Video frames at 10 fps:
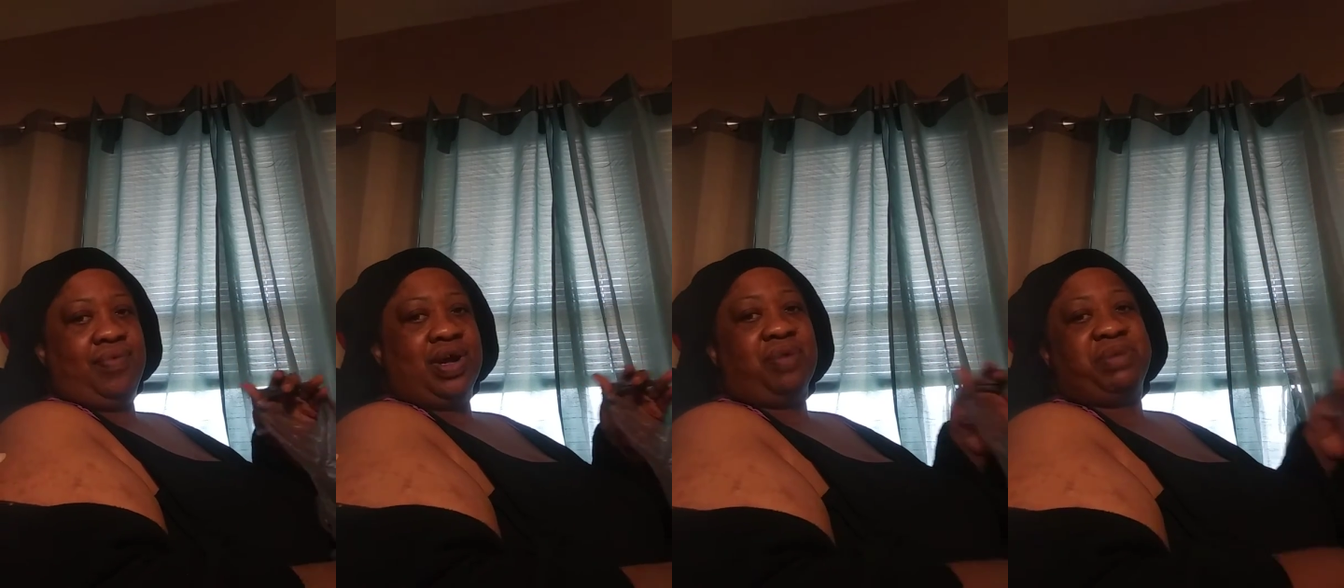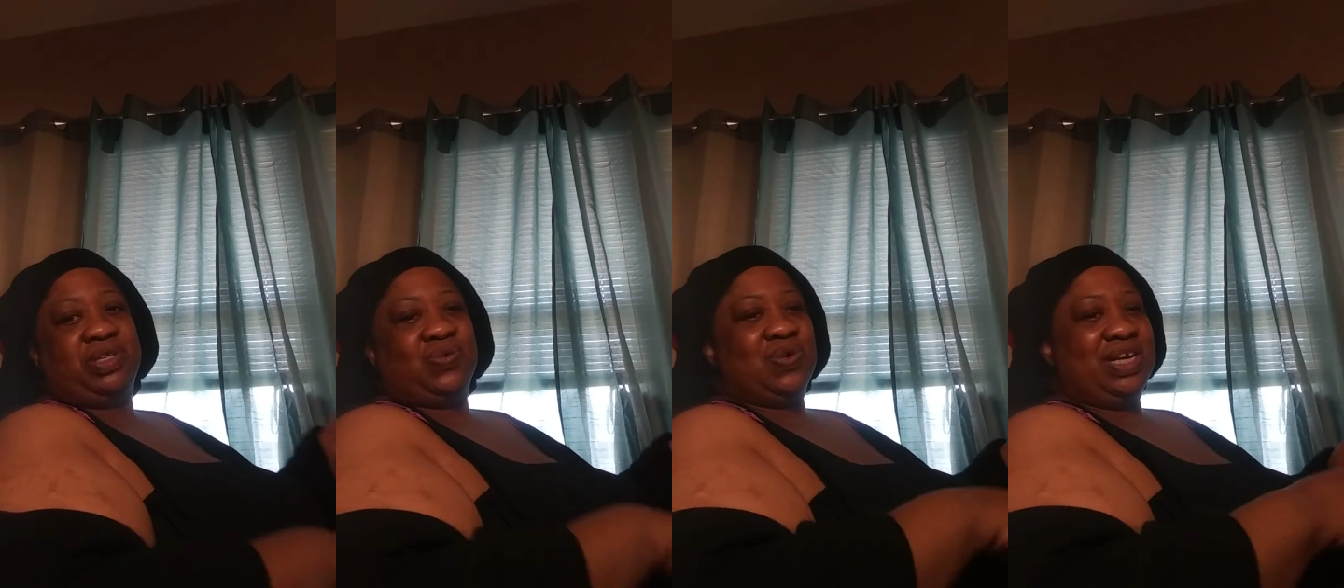We're going to be
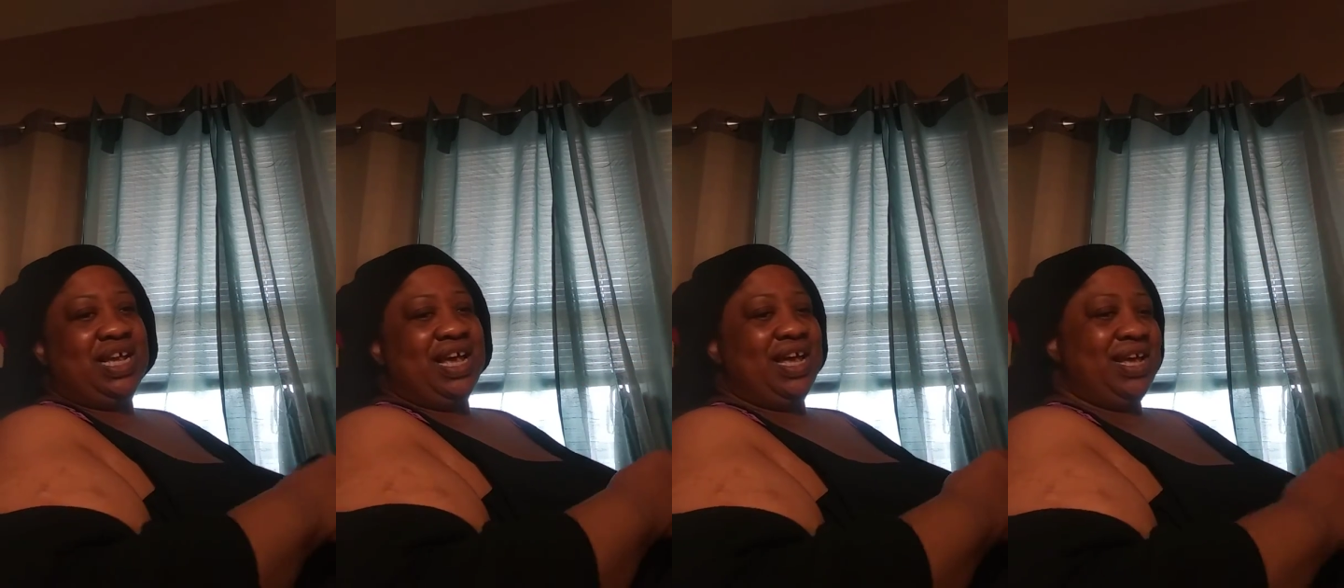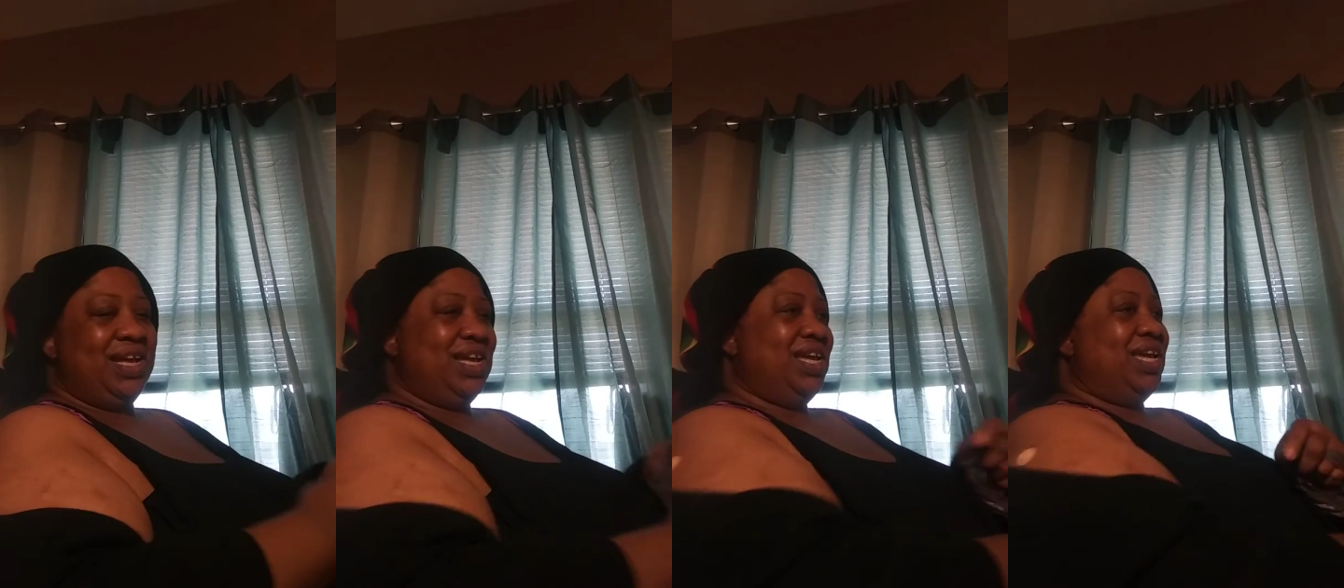doing that
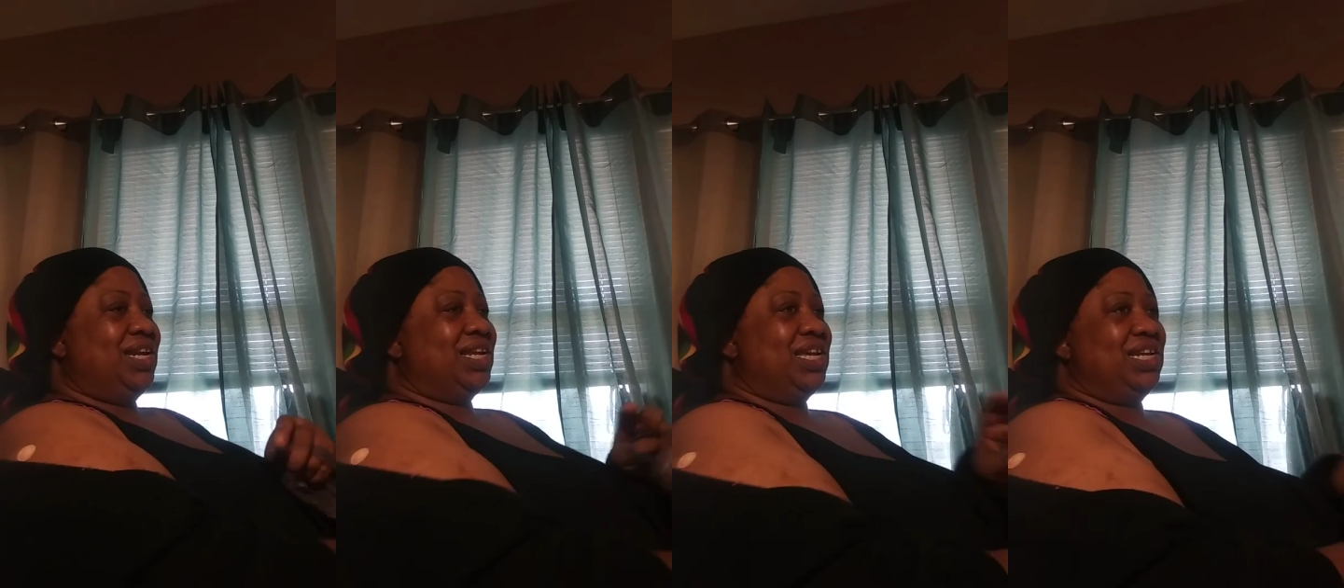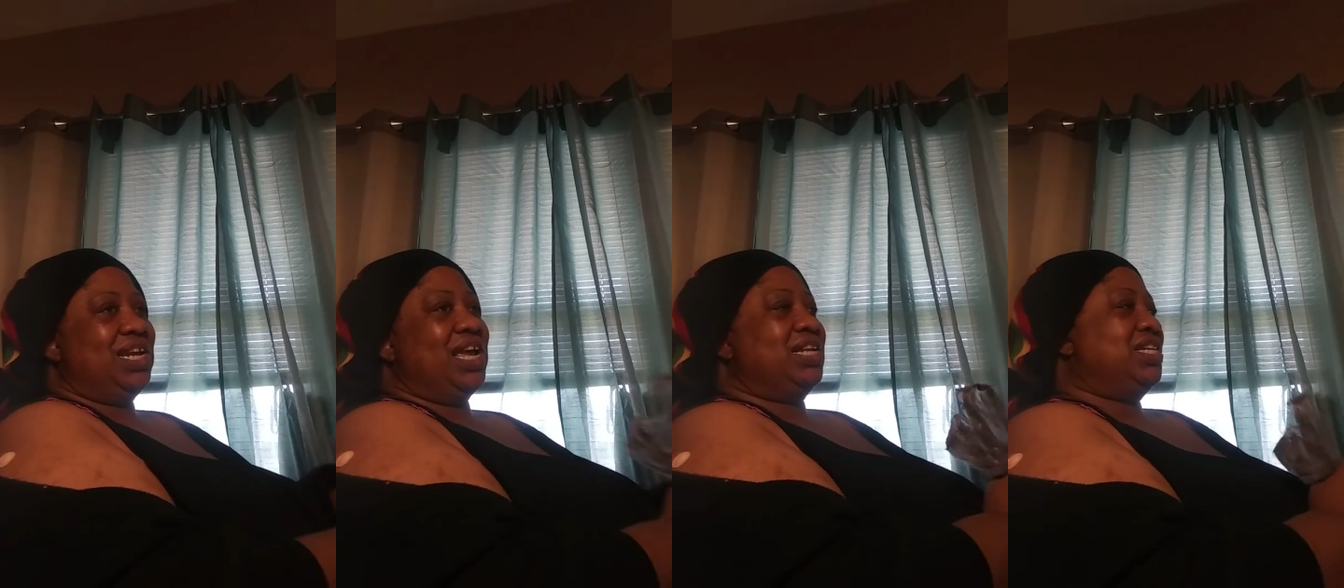and getting
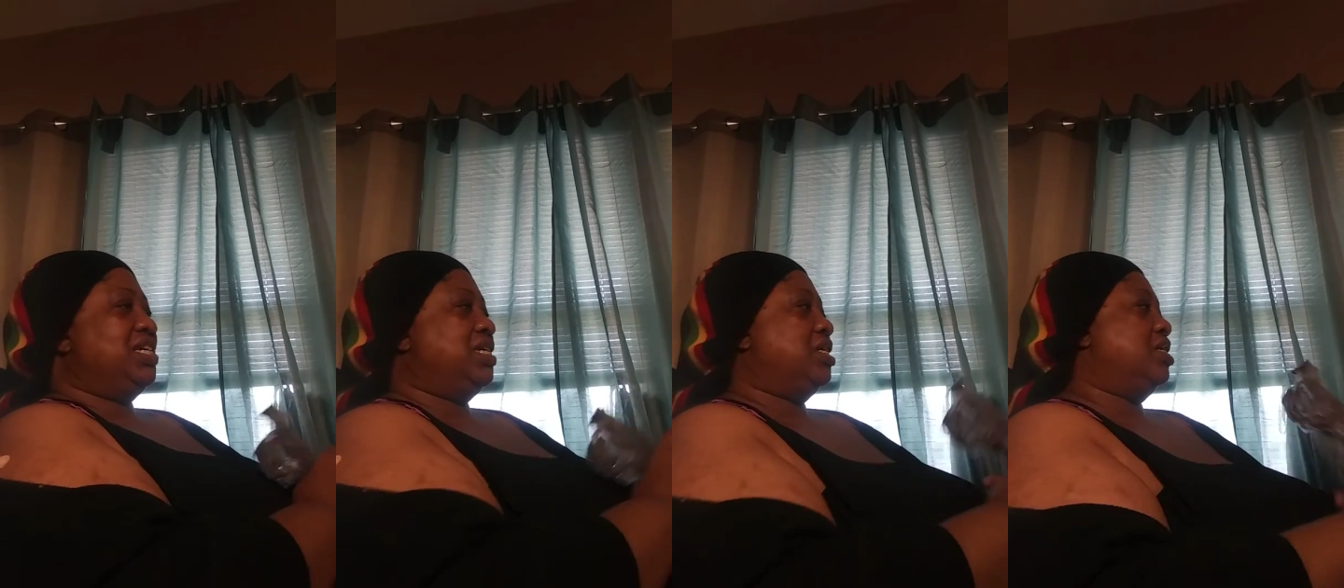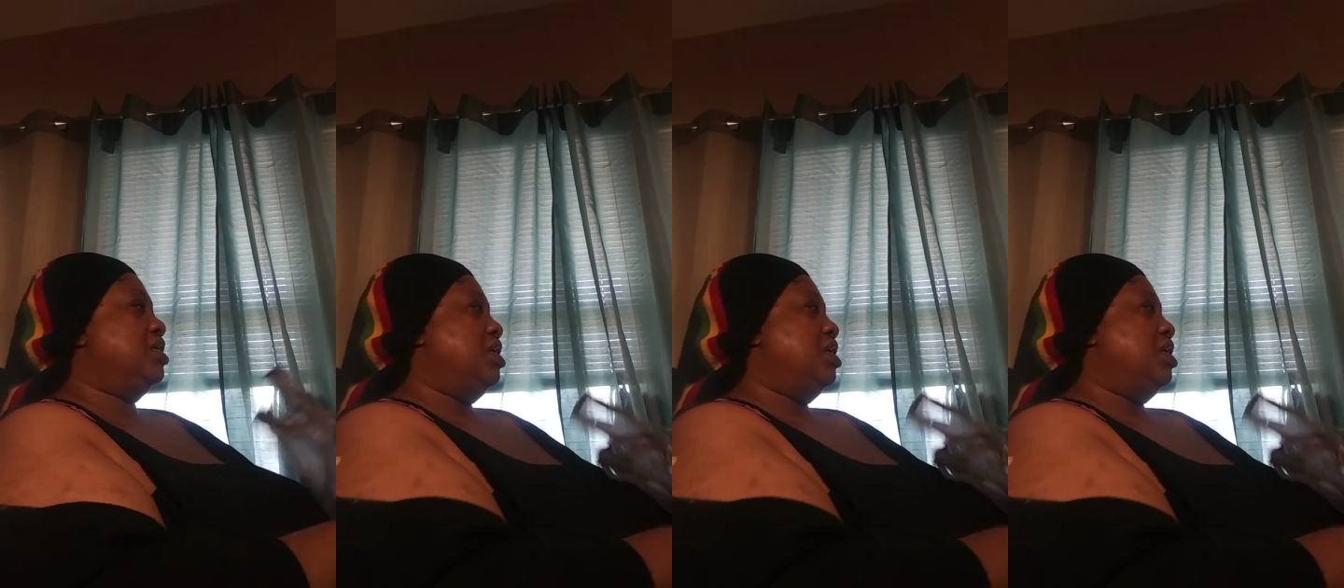that bid.